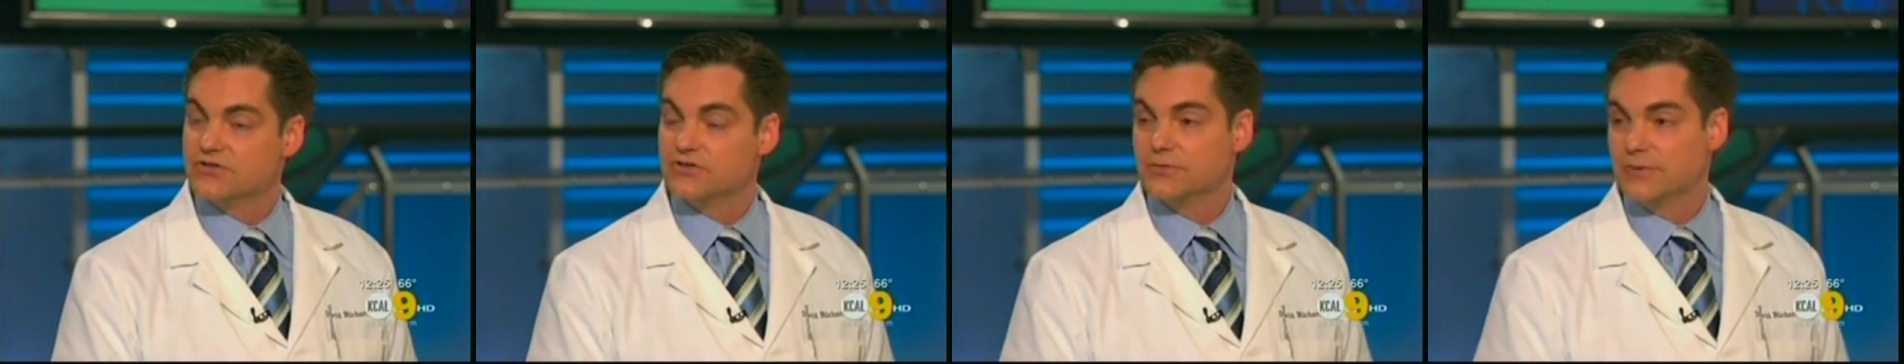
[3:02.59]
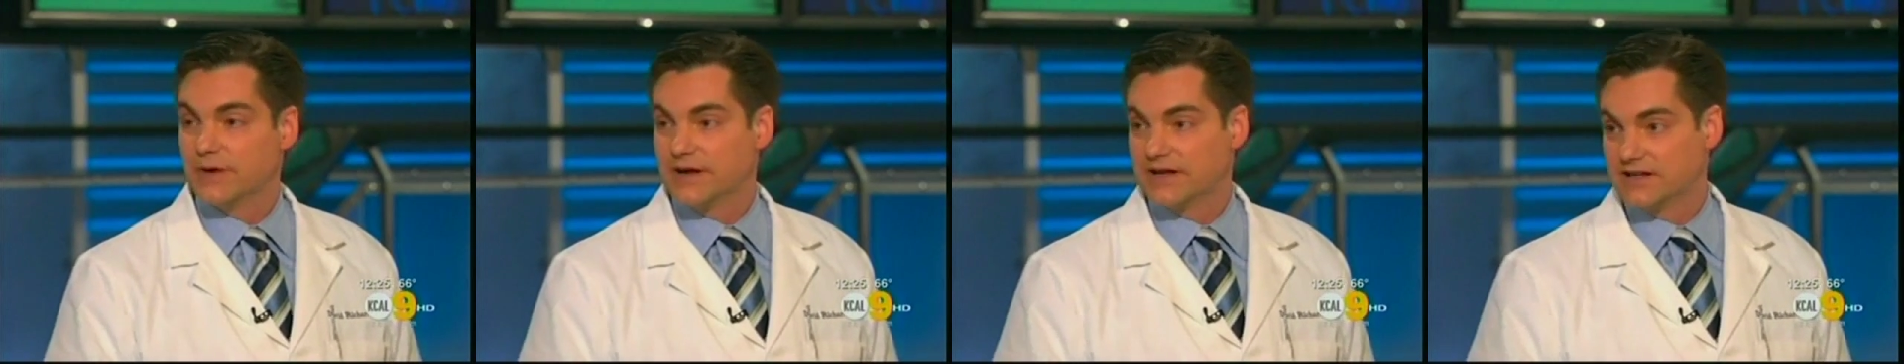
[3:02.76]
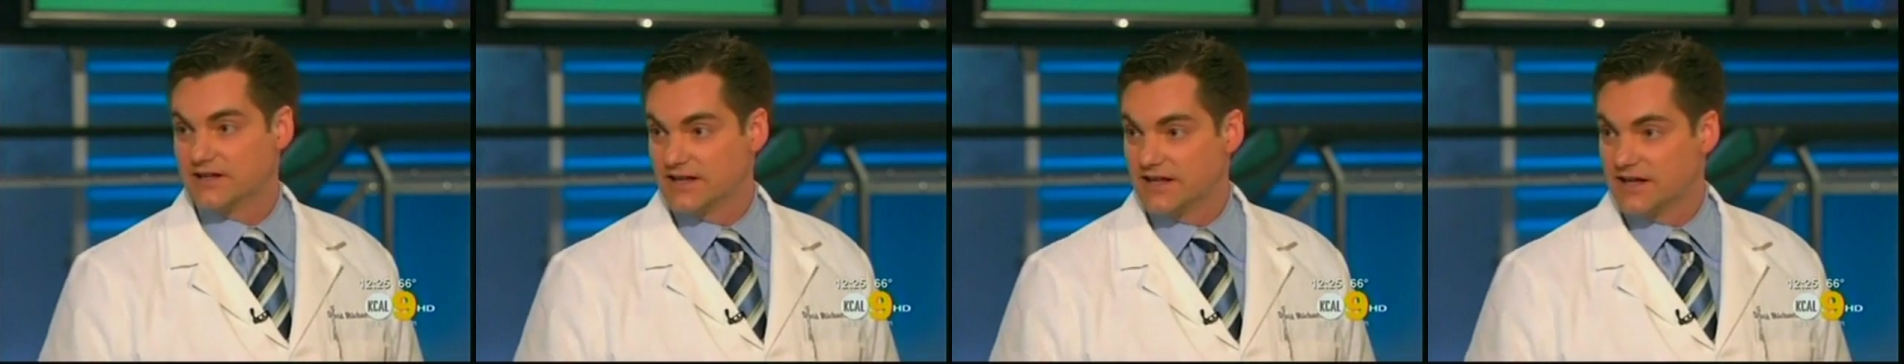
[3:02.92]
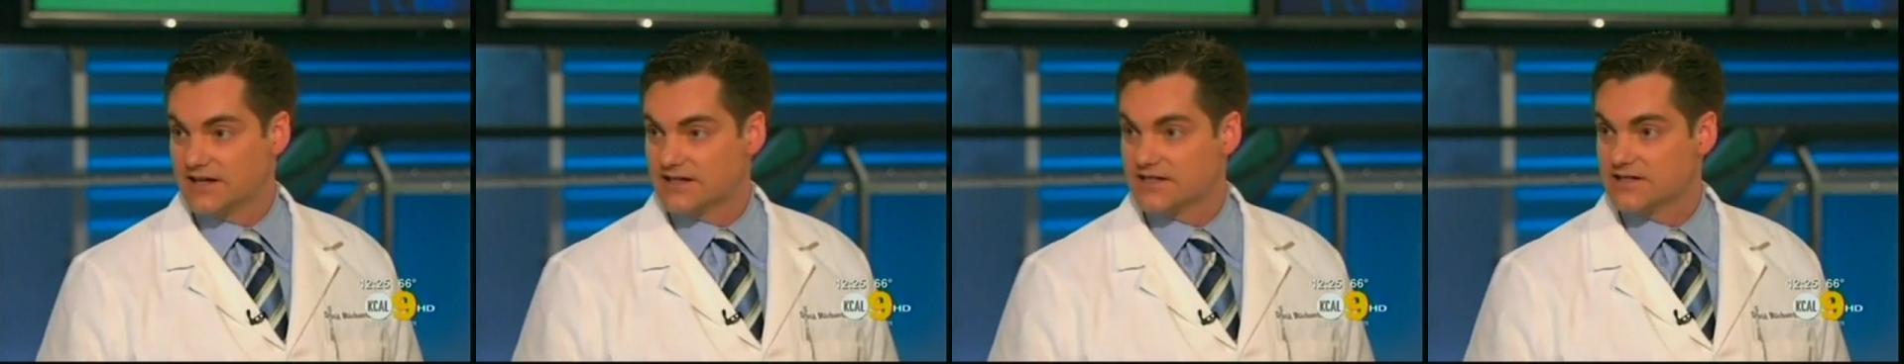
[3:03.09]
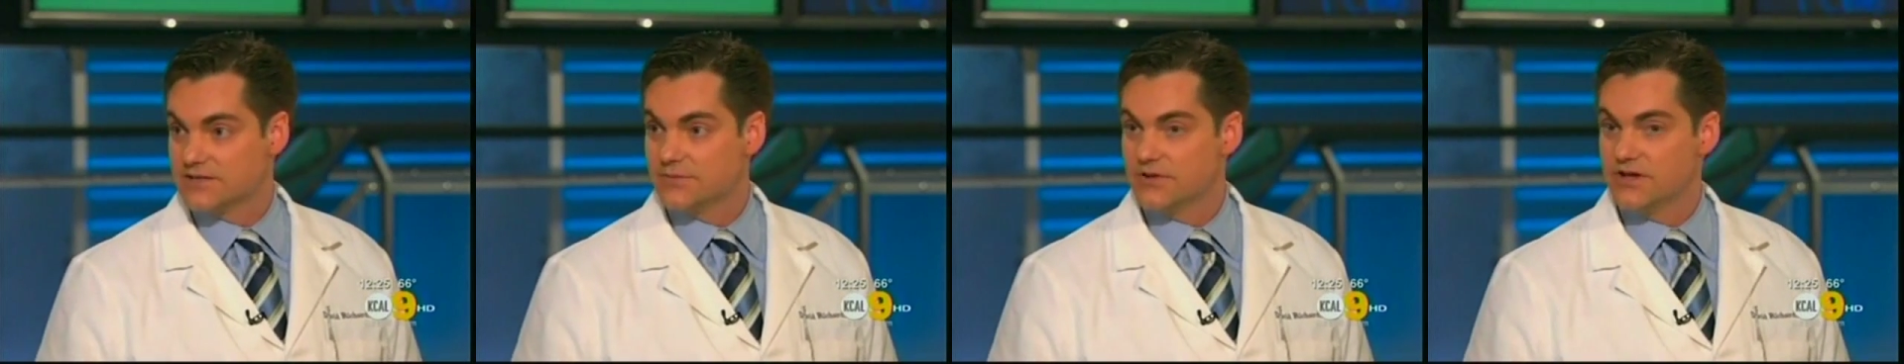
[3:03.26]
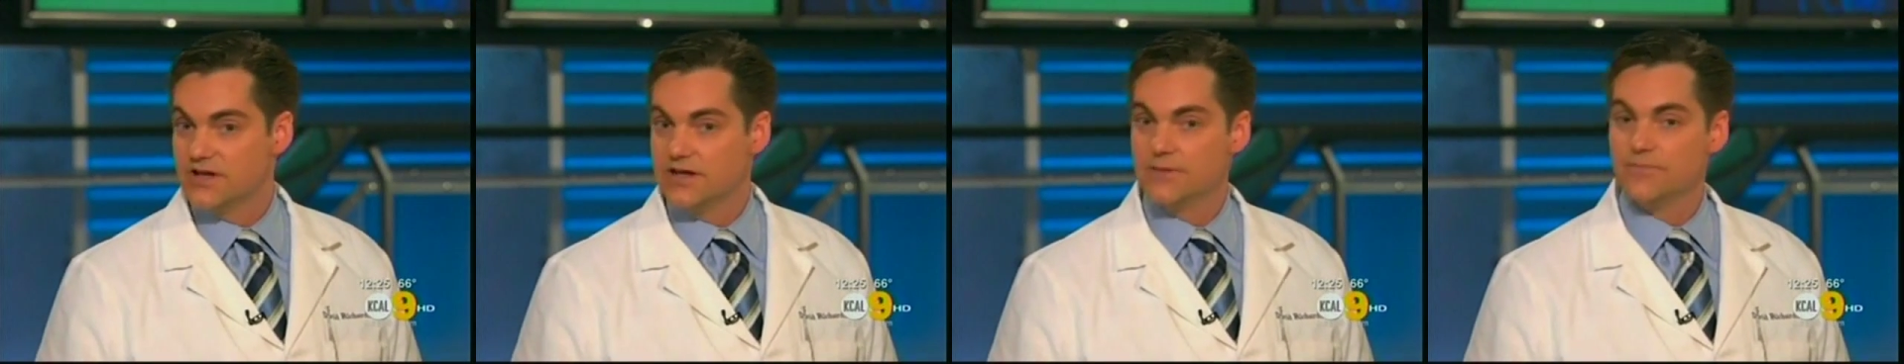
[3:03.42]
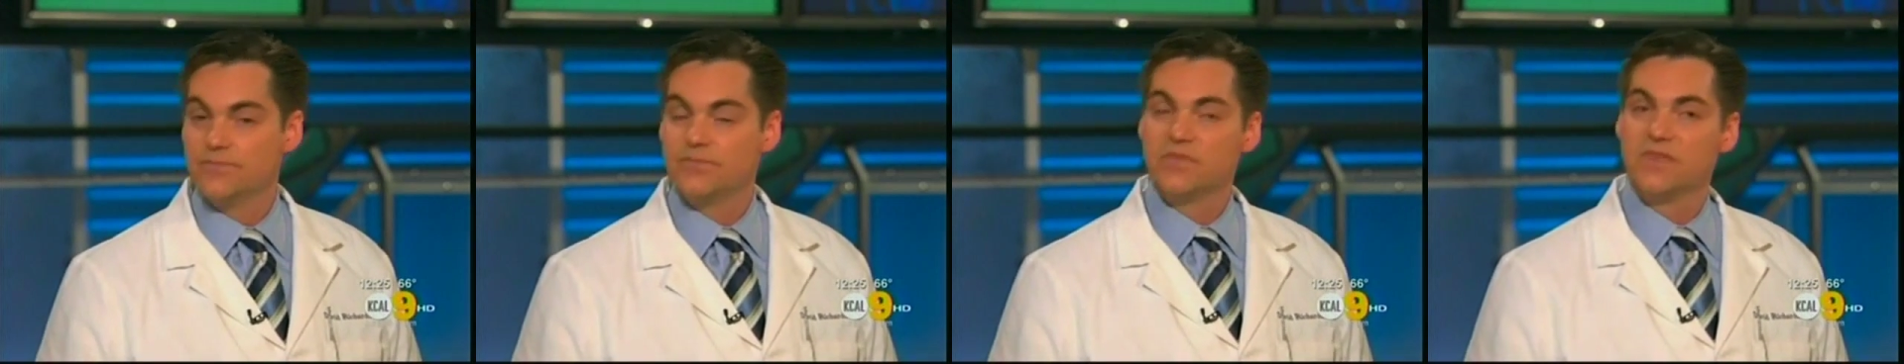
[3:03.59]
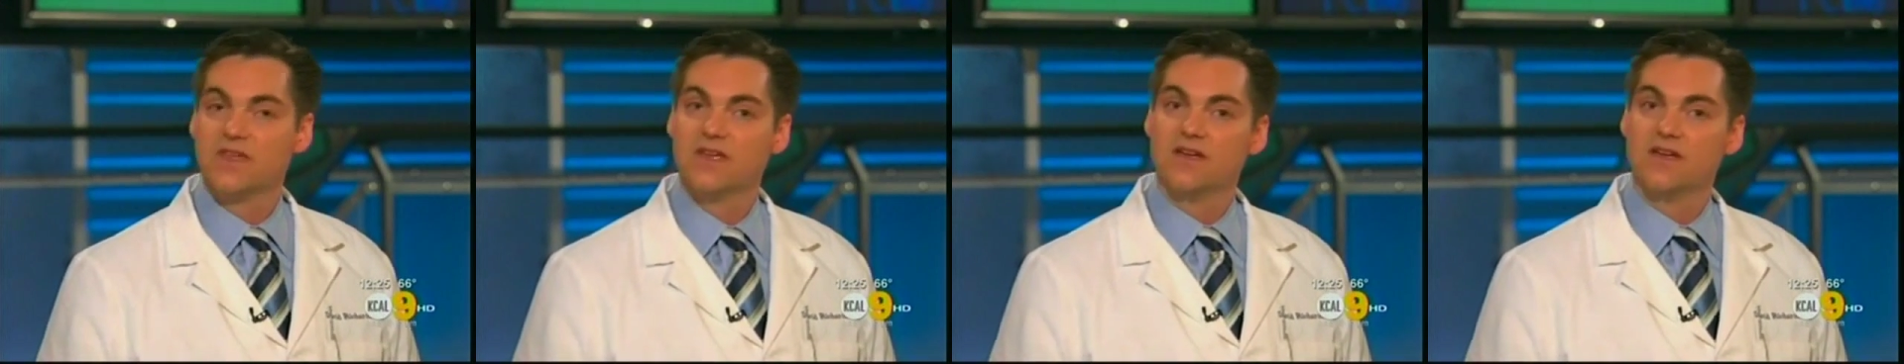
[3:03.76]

trabeculectomy,